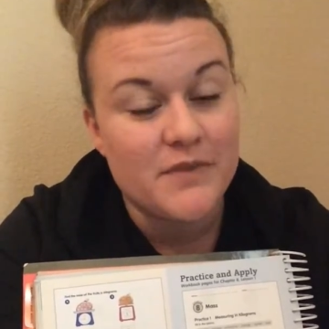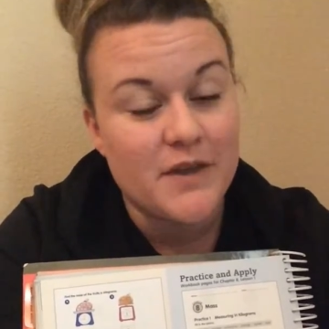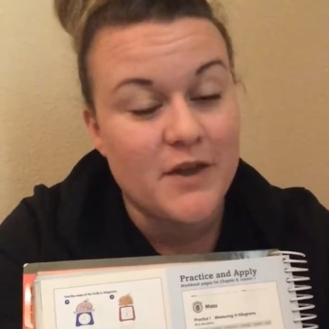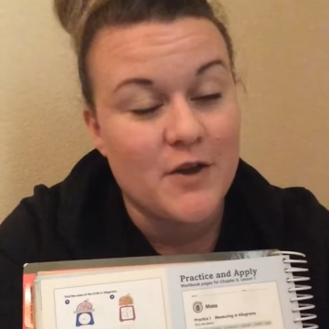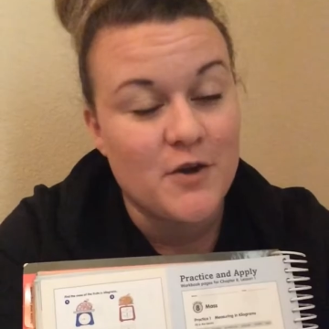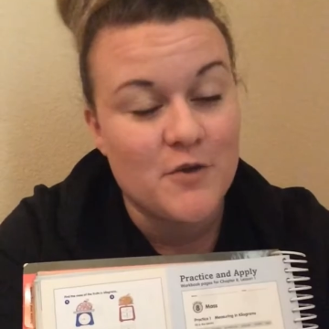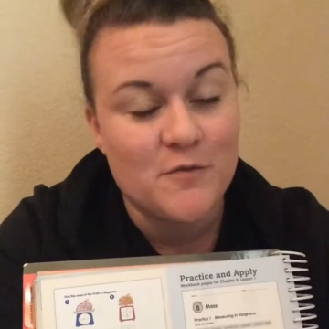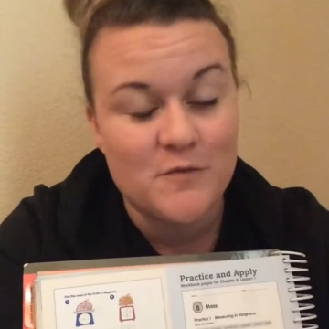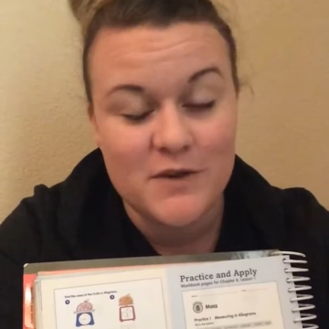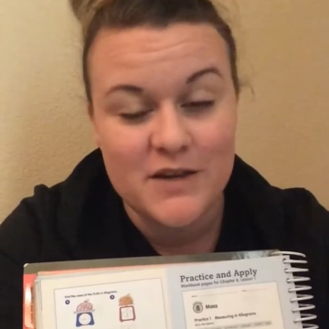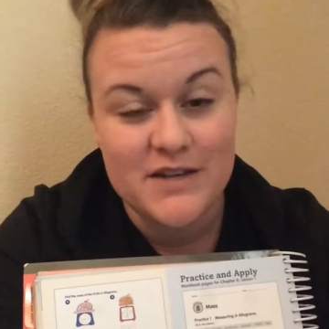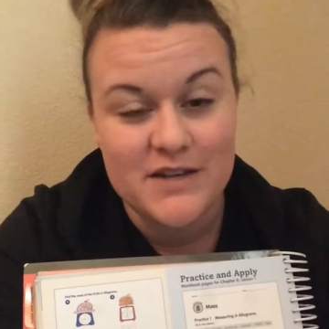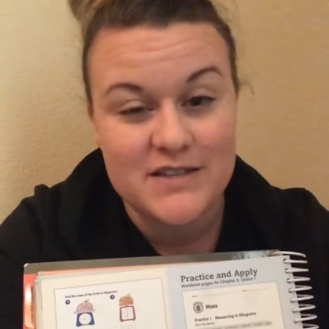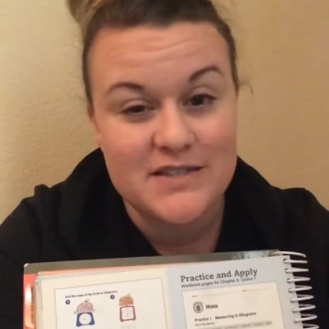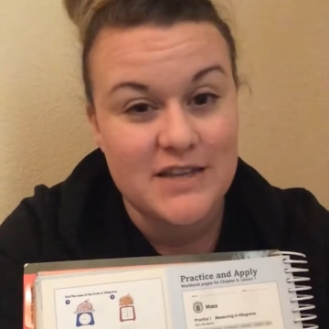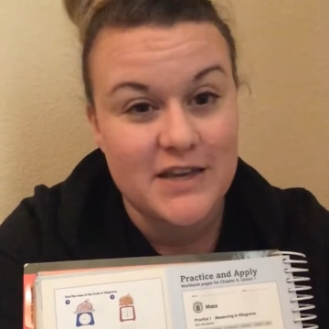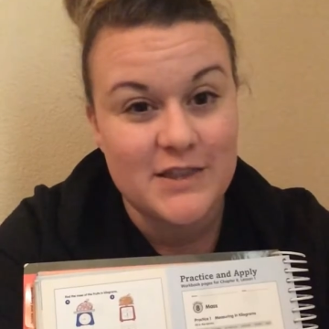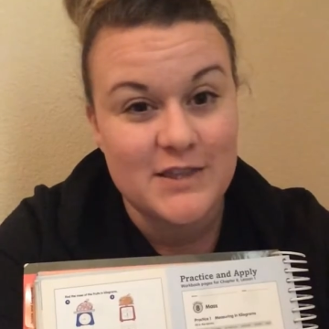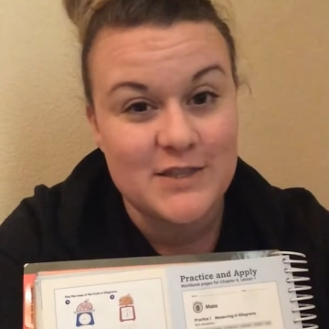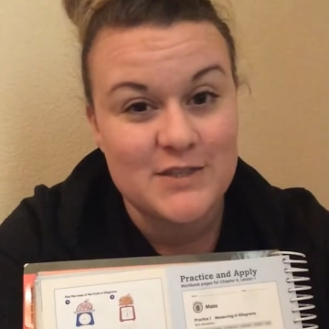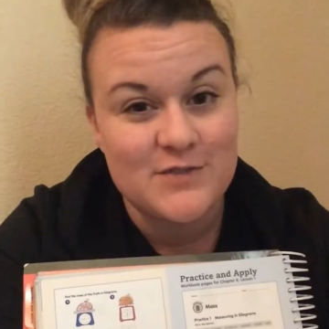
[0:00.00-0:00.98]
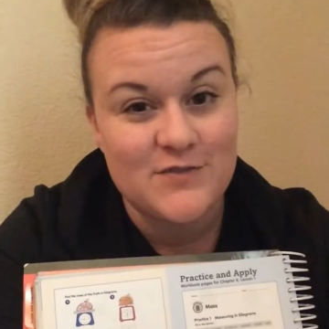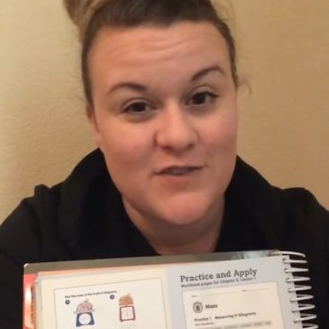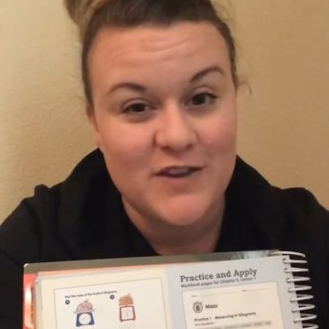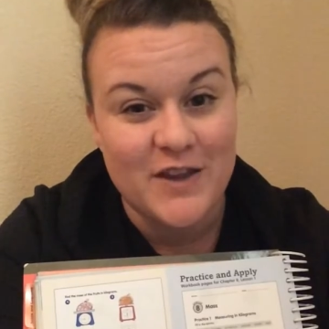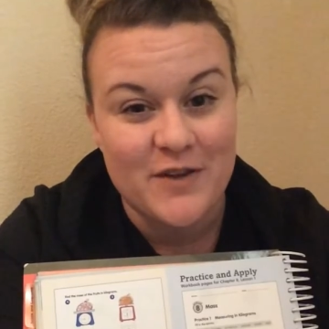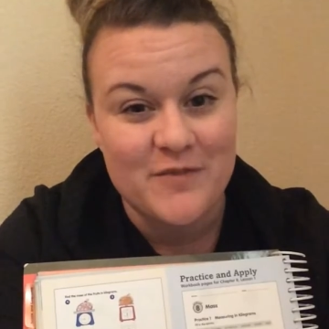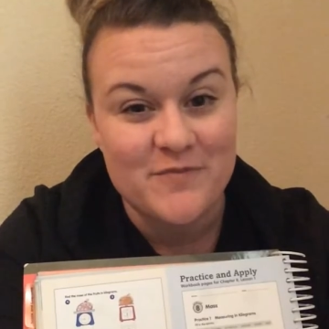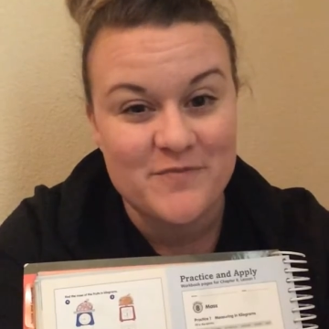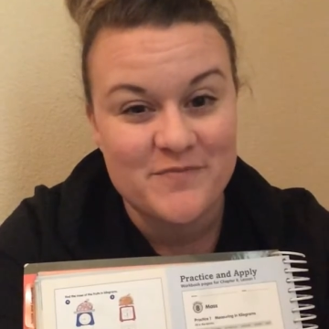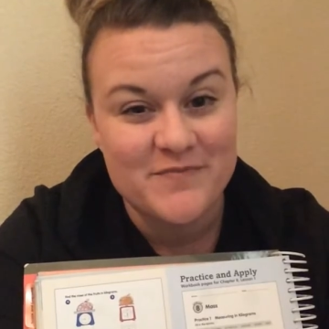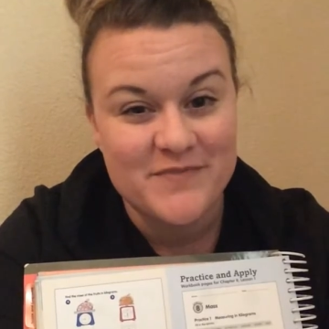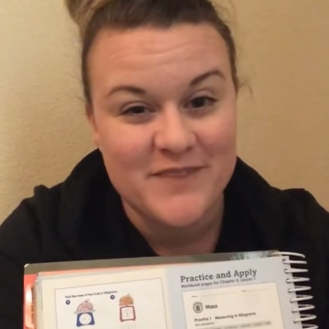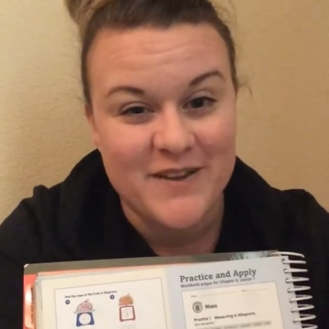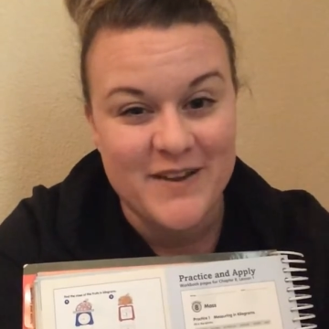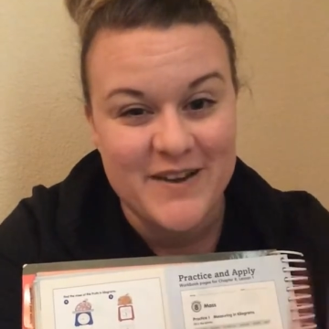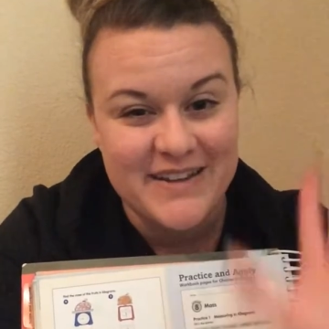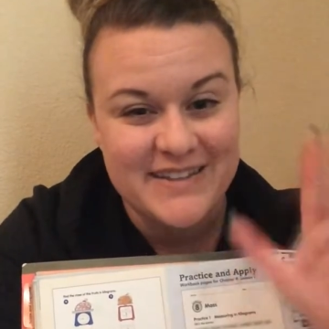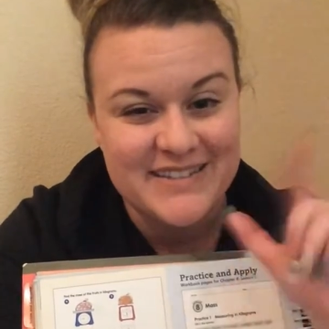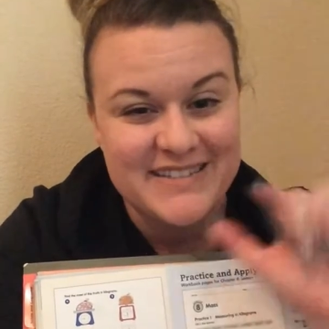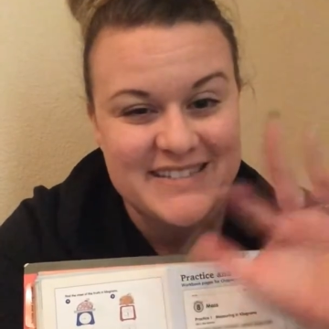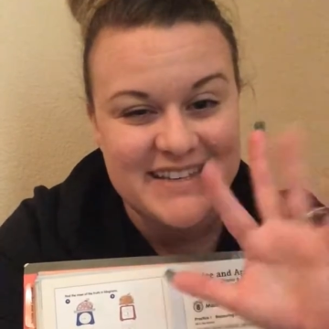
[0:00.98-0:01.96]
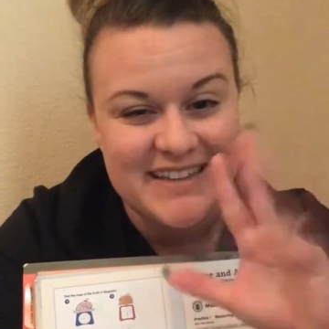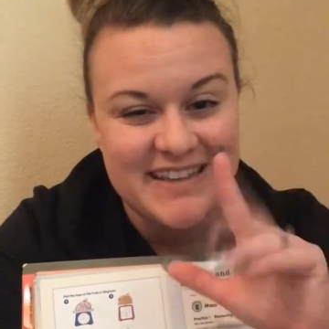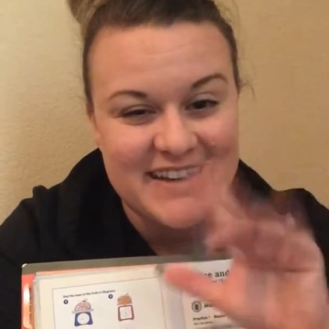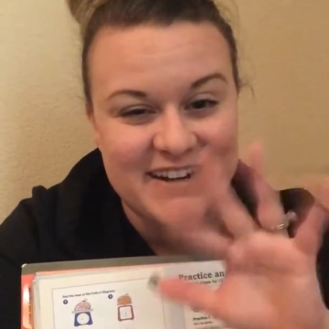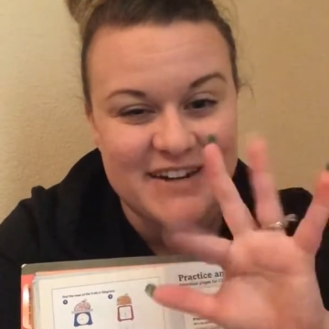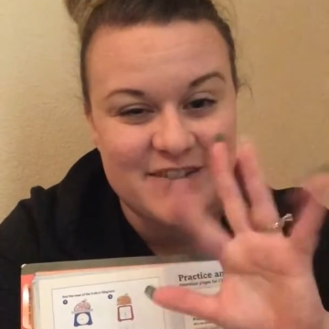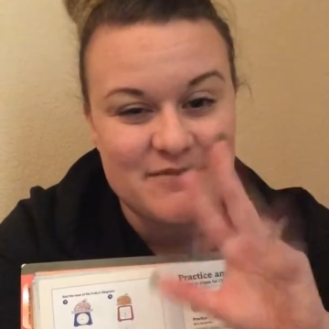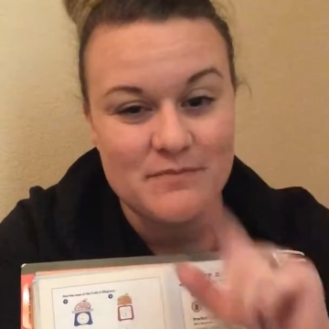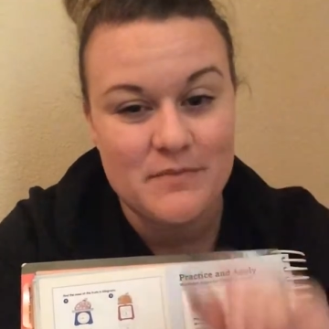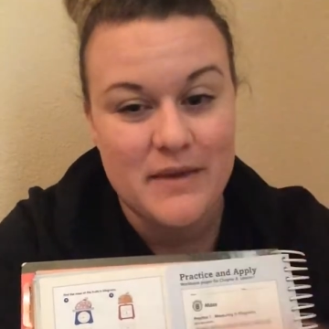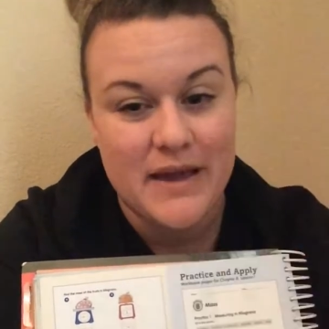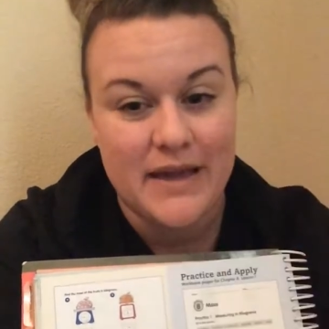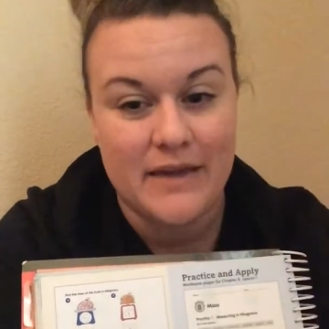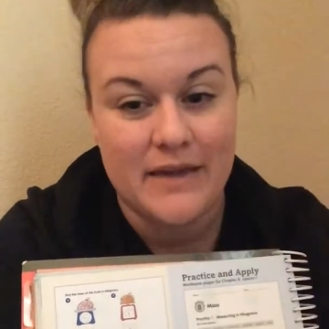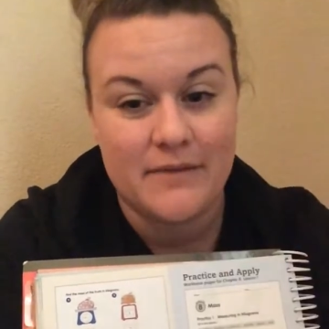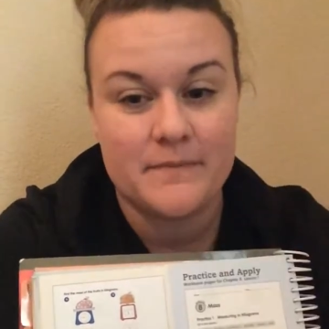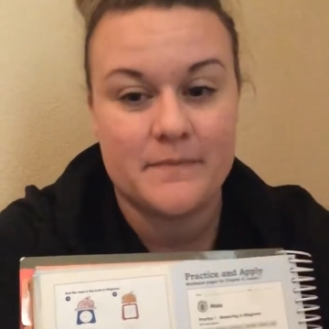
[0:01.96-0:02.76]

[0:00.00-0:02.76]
I hope you guys like this video. All right, see you later. Bye.